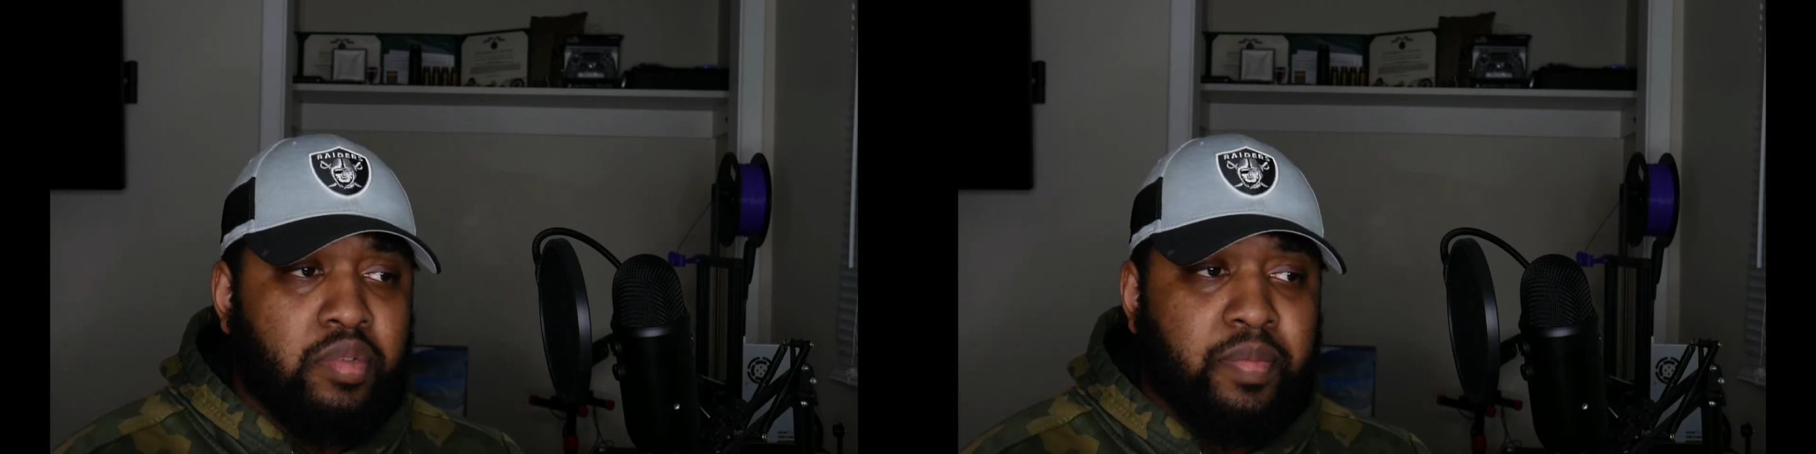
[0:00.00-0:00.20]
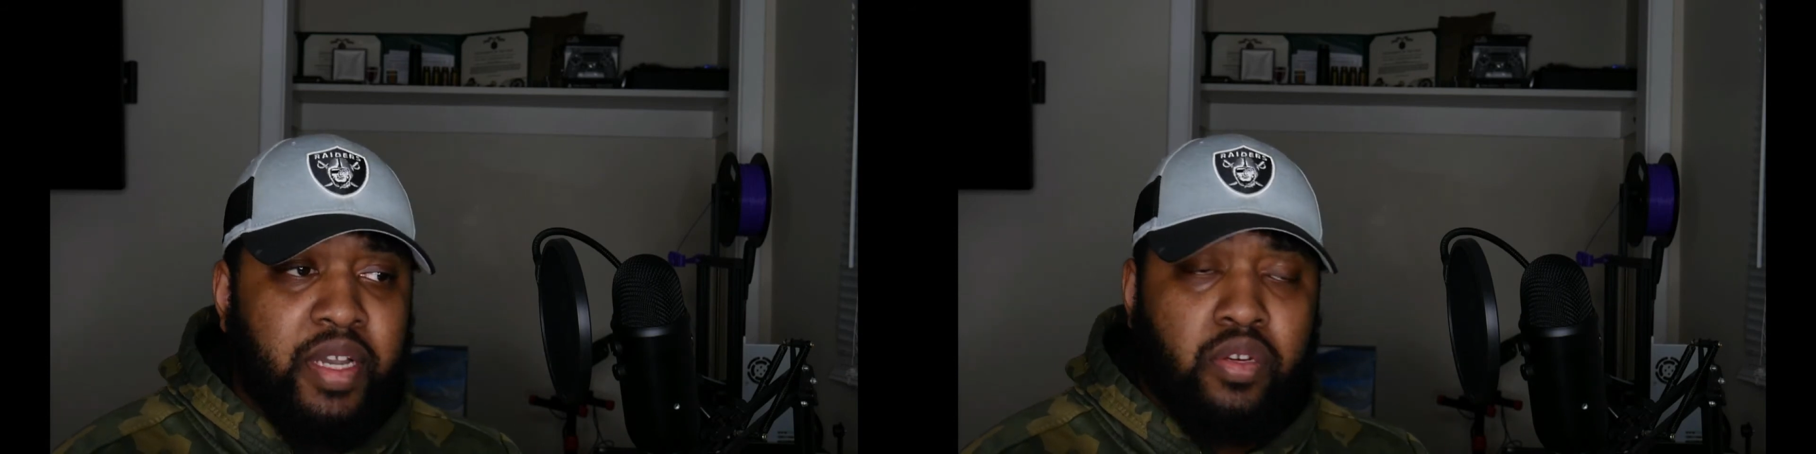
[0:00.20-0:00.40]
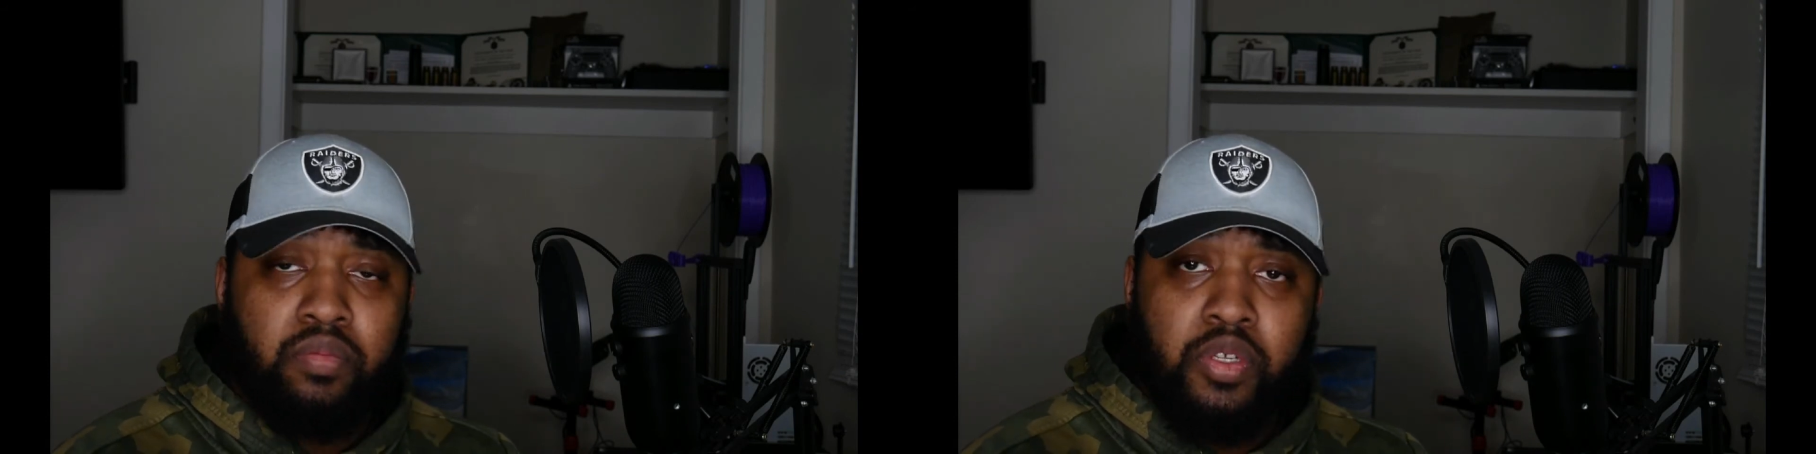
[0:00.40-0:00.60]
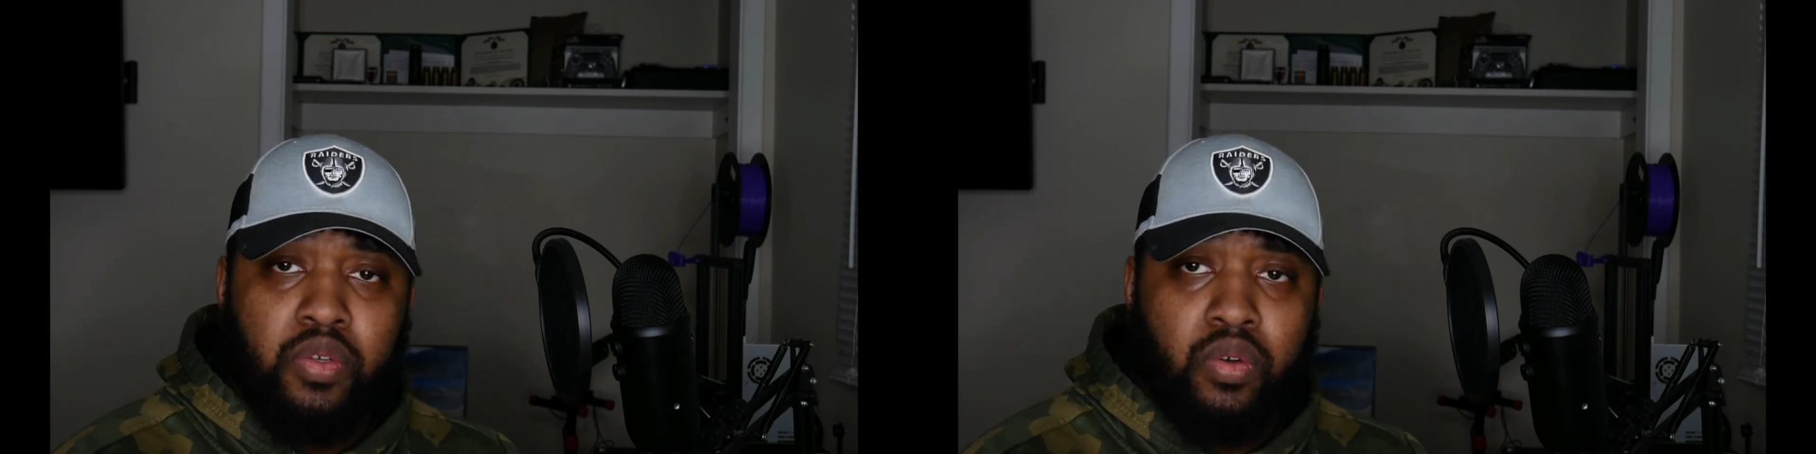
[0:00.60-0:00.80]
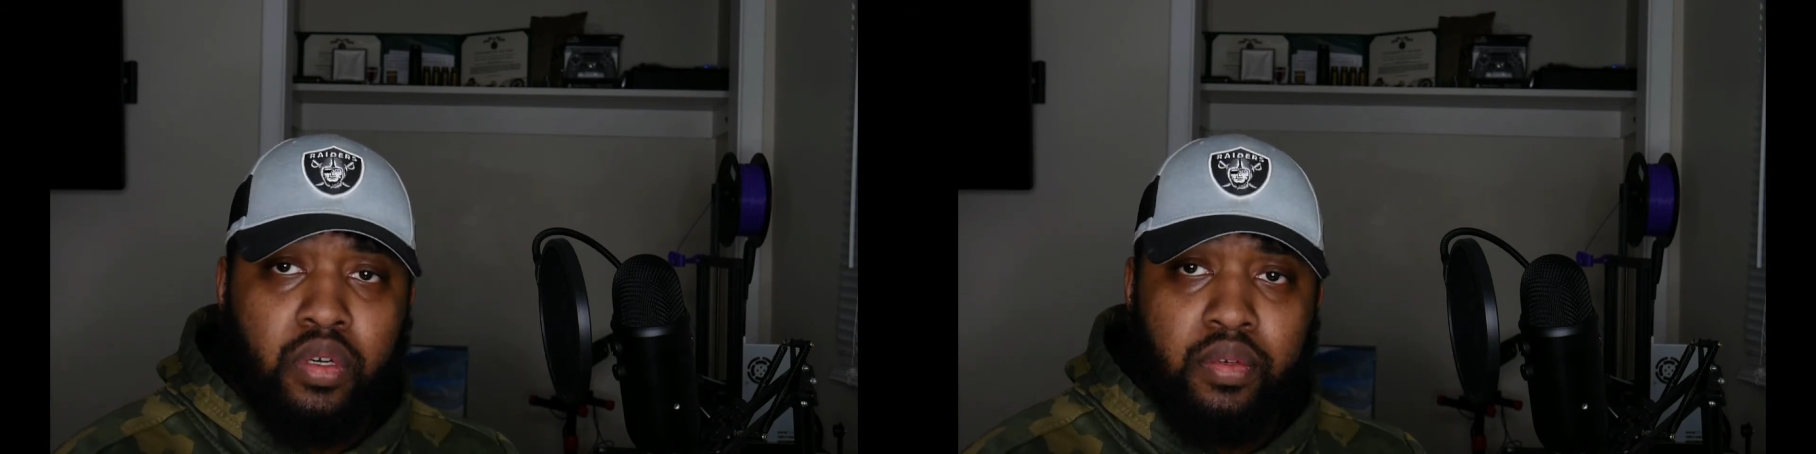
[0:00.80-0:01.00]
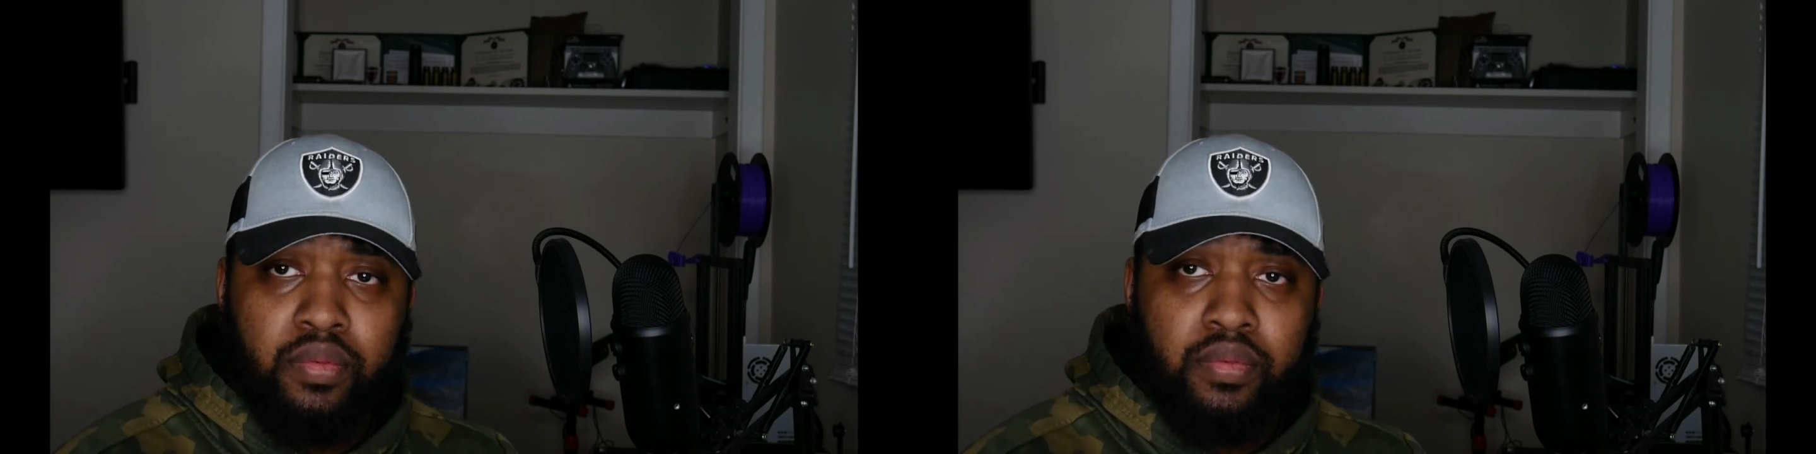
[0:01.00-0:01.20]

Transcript: spectrum disorder.